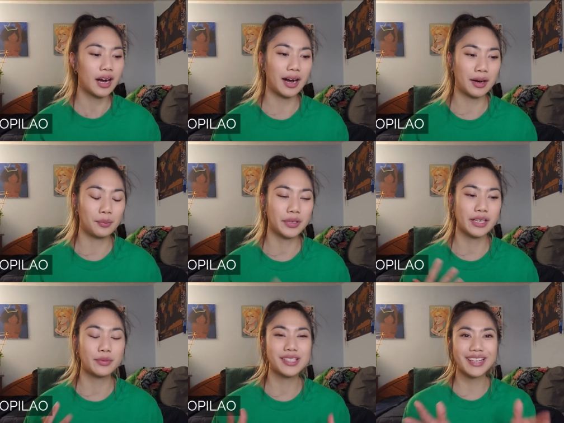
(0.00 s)
Um, but
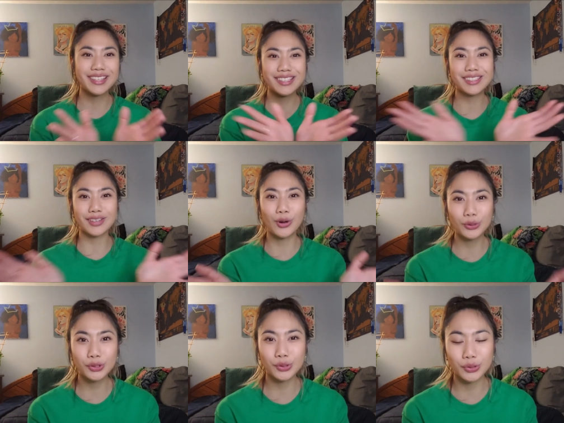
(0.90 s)
it was like this
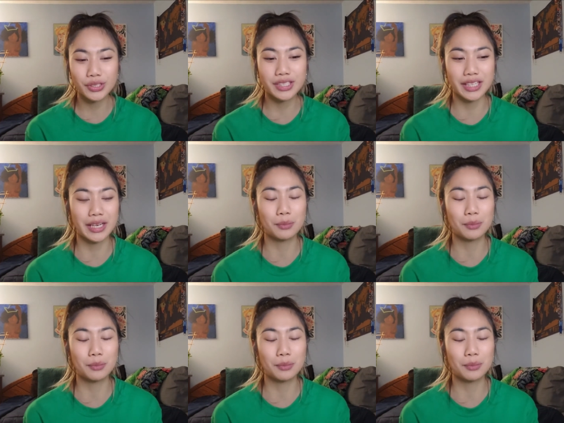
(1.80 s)
old school city